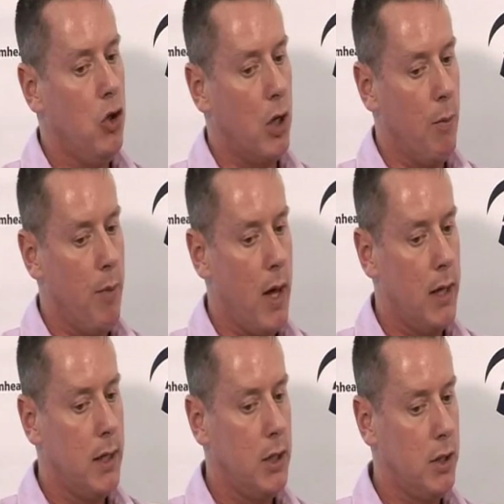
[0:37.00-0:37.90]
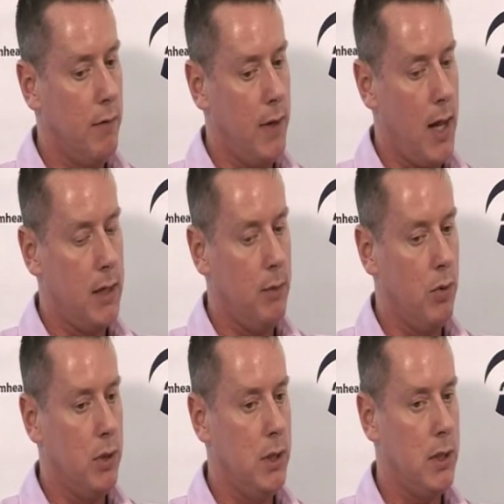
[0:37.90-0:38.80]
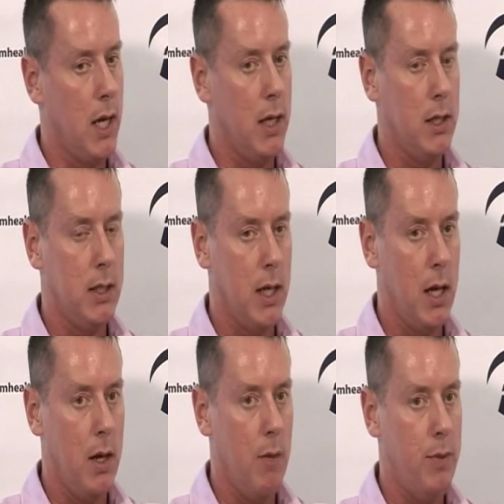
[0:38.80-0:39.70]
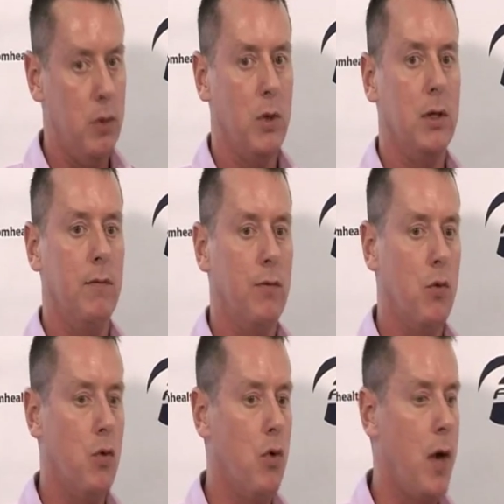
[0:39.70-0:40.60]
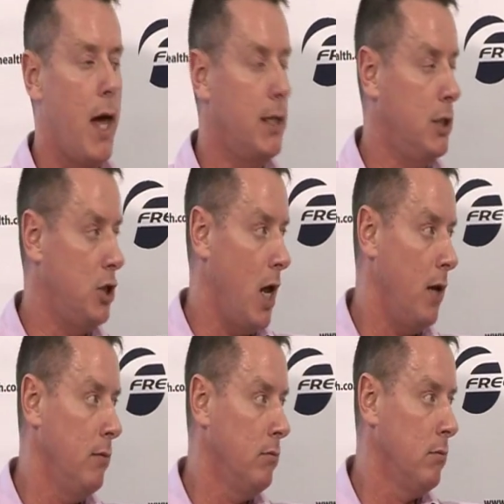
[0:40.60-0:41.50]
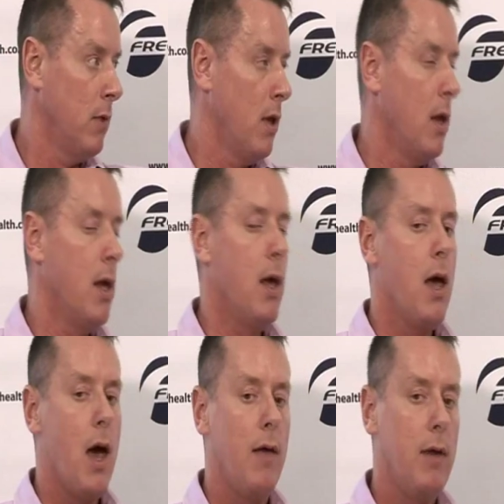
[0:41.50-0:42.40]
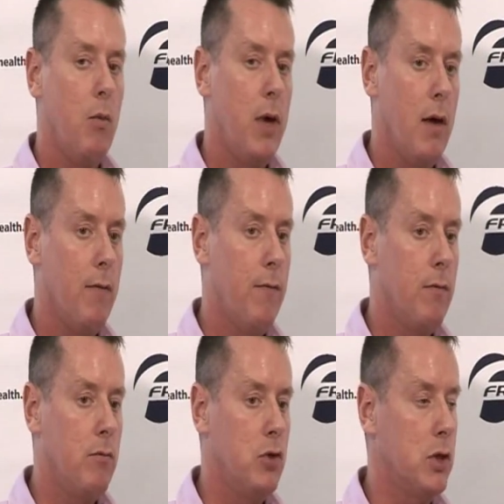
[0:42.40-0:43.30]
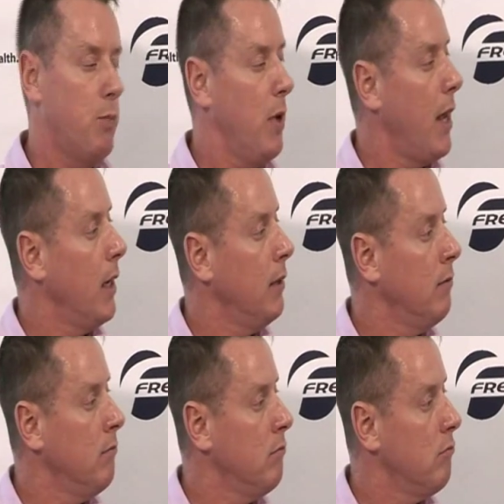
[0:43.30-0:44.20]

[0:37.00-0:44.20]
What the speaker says: combined HIV antibodies and P24 antigen. And then we have just plain